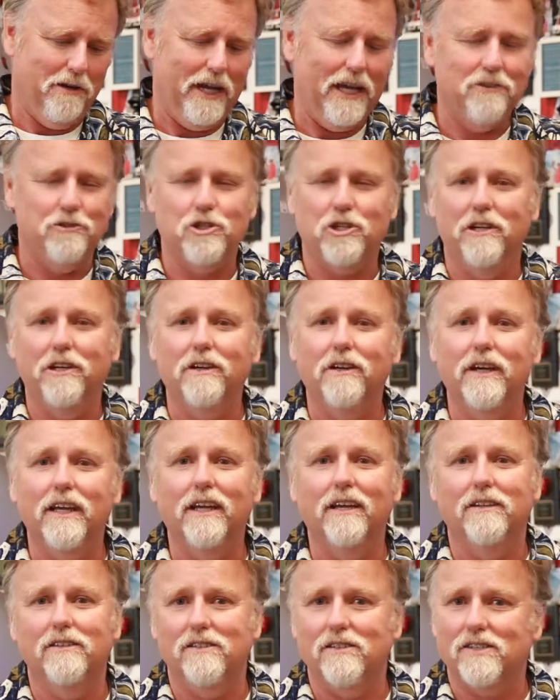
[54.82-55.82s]

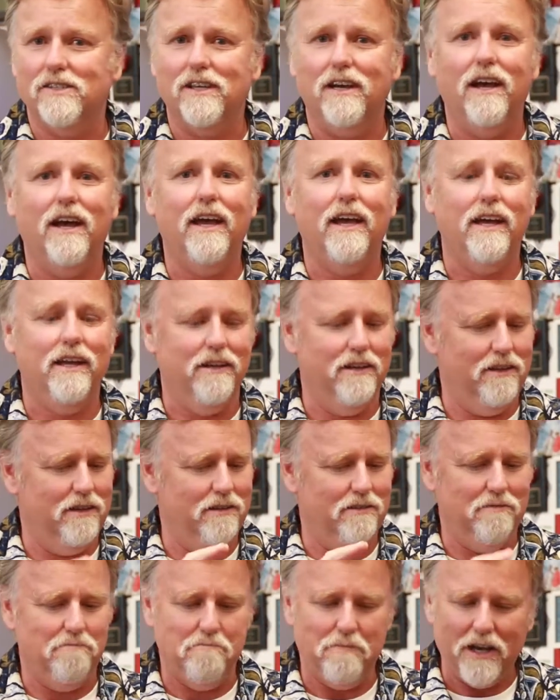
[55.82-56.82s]
engineering and design
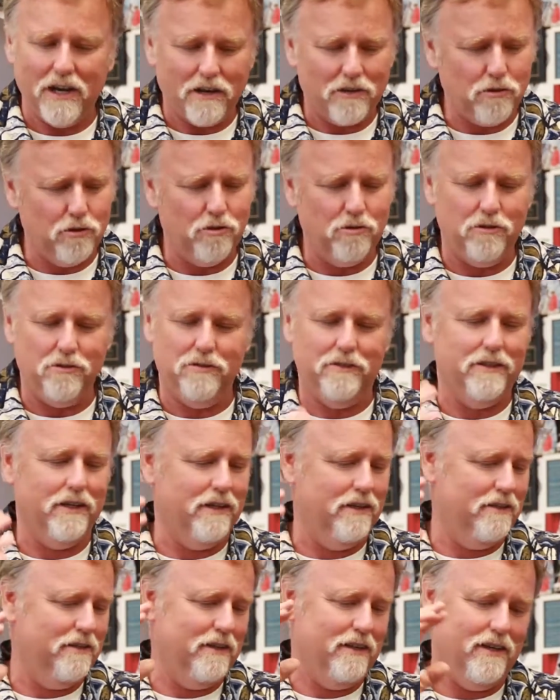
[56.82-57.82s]
and medical
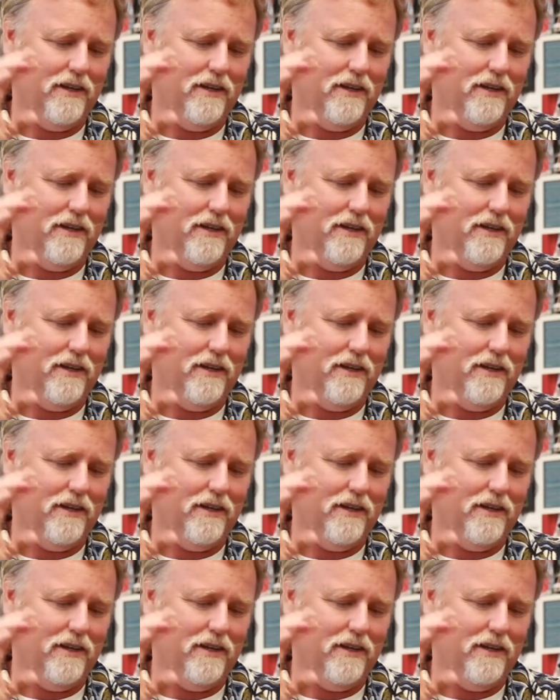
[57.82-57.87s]
and